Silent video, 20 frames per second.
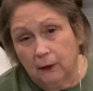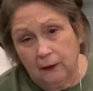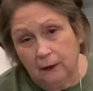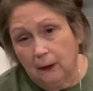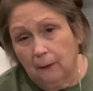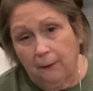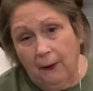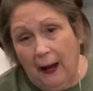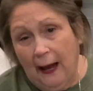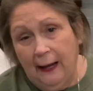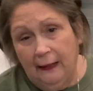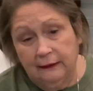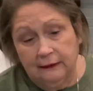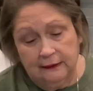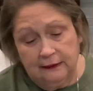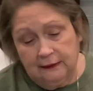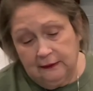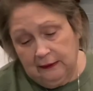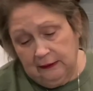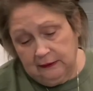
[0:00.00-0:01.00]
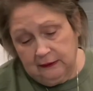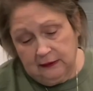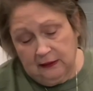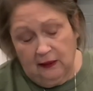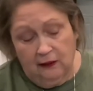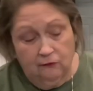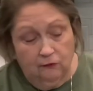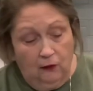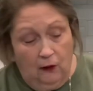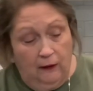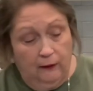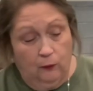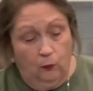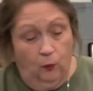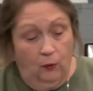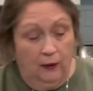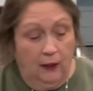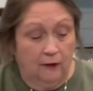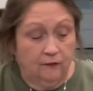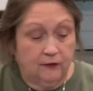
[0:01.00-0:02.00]
in the past. That's kind of like
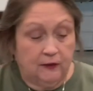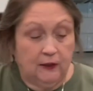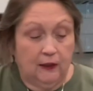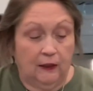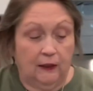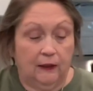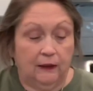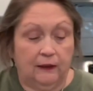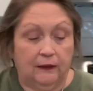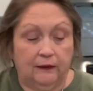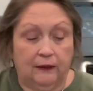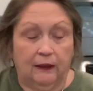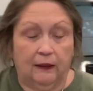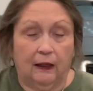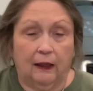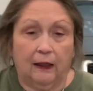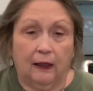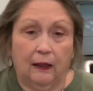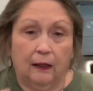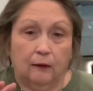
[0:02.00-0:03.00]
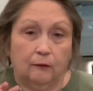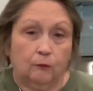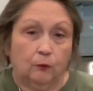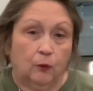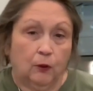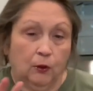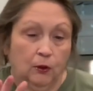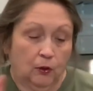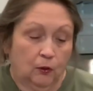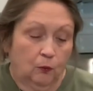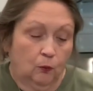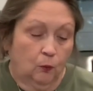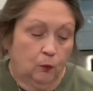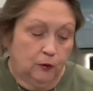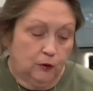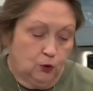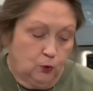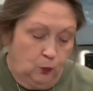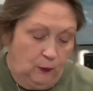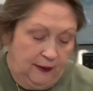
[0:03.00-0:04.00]
what I've done, and then I kind of
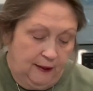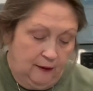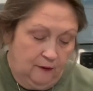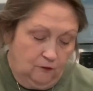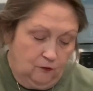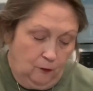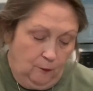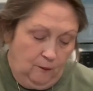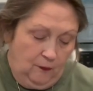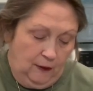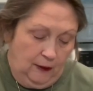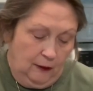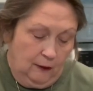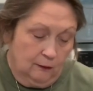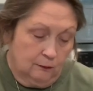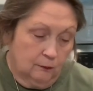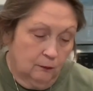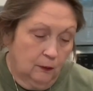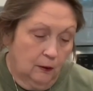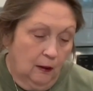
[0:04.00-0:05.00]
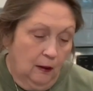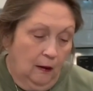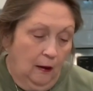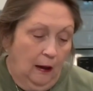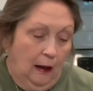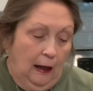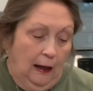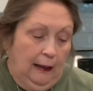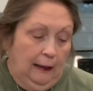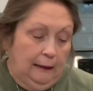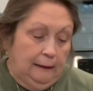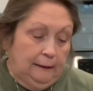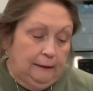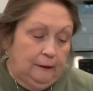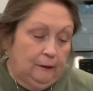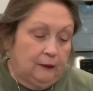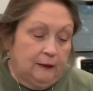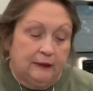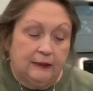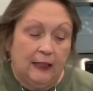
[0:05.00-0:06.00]
would tweak it from there.
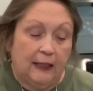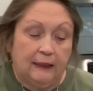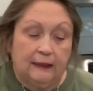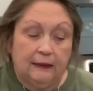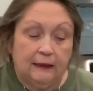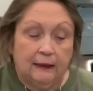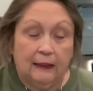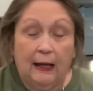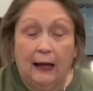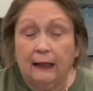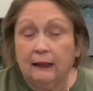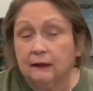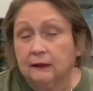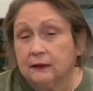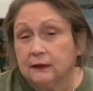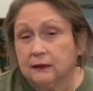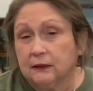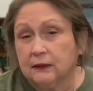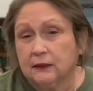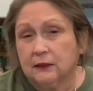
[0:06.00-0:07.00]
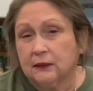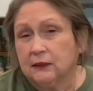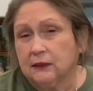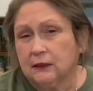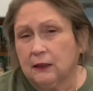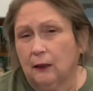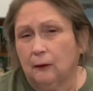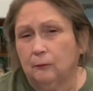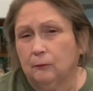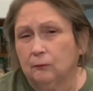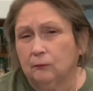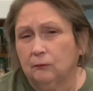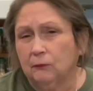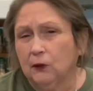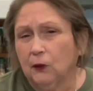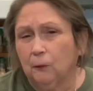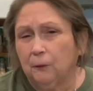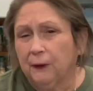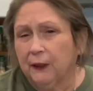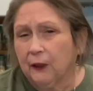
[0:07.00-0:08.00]
You could take it and add some
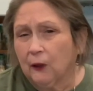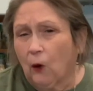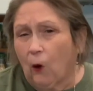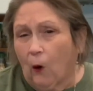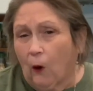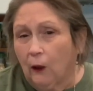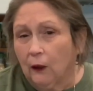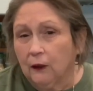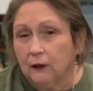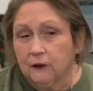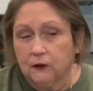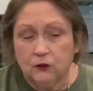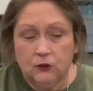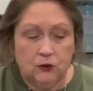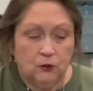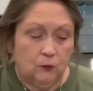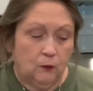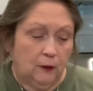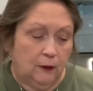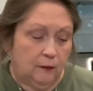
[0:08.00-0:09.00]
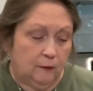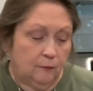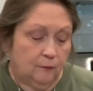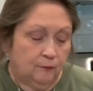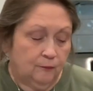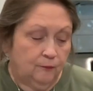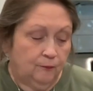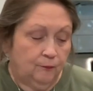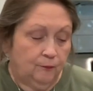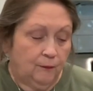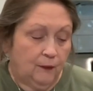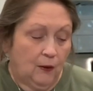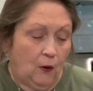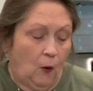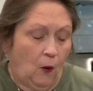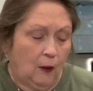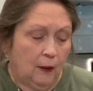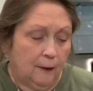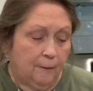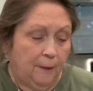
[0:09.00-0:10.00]
little bit of garlic to it,
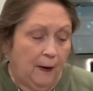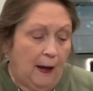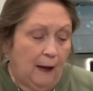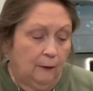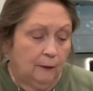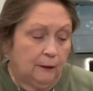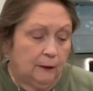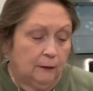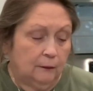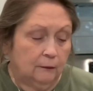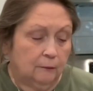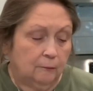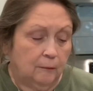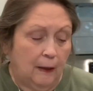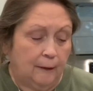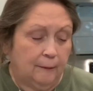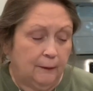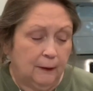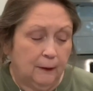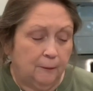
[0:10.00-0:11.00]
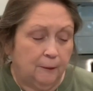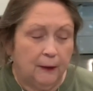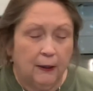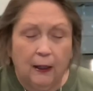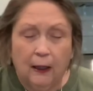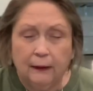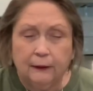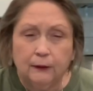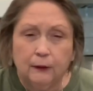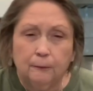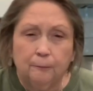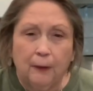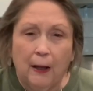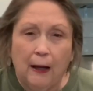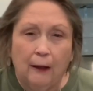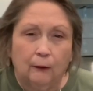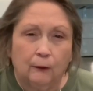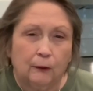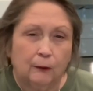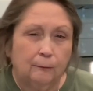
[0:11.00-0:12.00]
garlic powder, maybe a little bit of onion
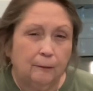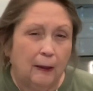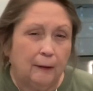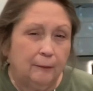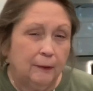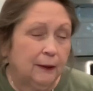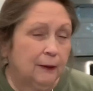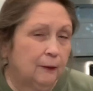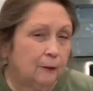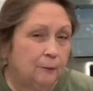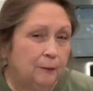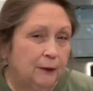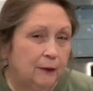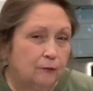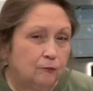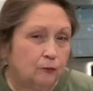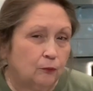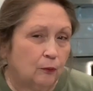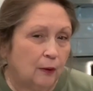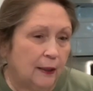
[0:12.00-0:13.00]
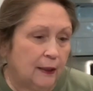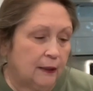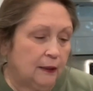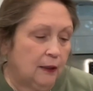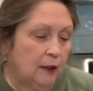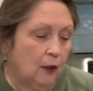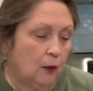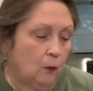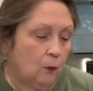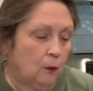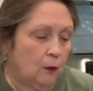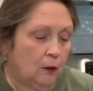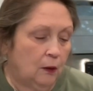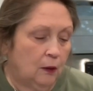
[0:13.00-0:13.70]
powder, maybe a little bit of oregano,